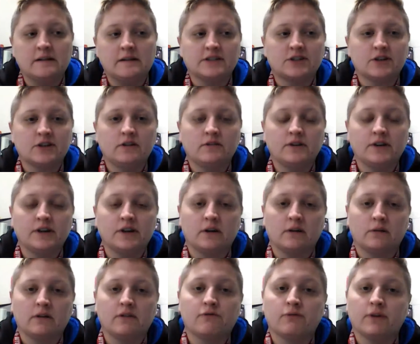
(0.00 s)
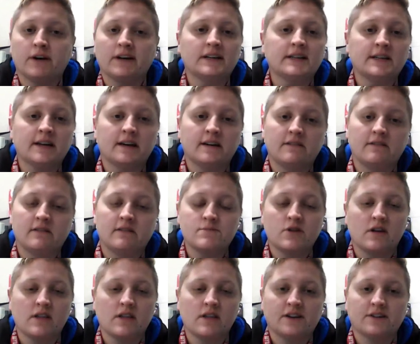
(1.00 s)
So, we've read a ton of them
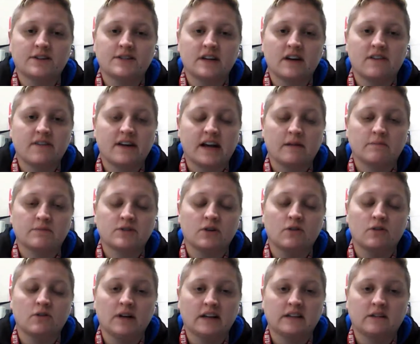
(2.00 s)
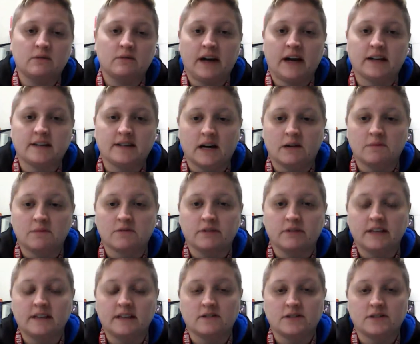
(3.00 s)
and all that good stuff, and I'm so glad that we had time to
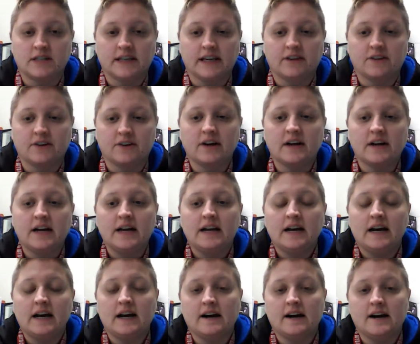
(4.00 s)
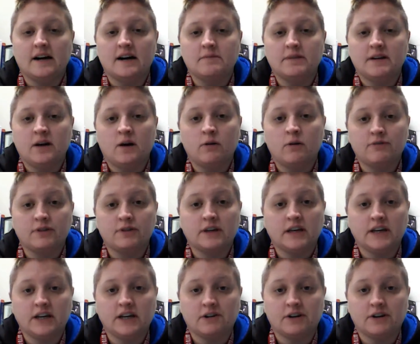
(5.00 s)
read those together. And
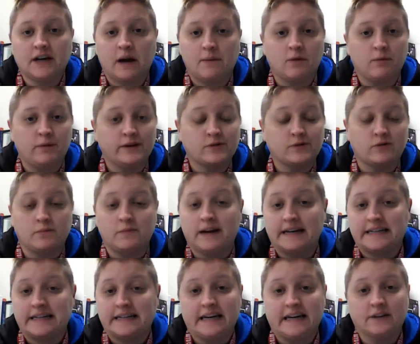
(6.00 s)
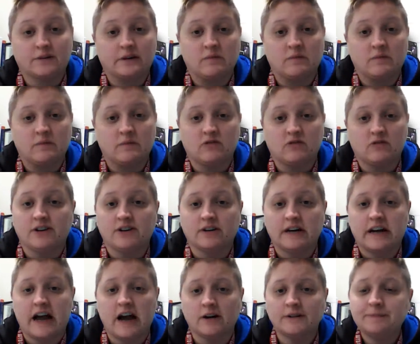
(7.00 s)
hopefully, in a couple of weeks, we'll be back together and we'll figure
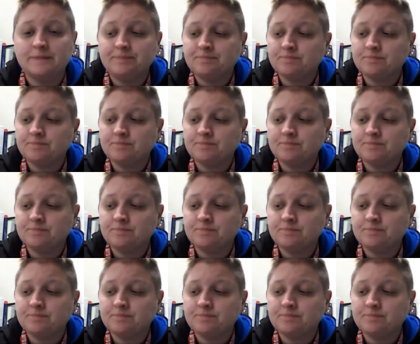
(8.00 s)
it out.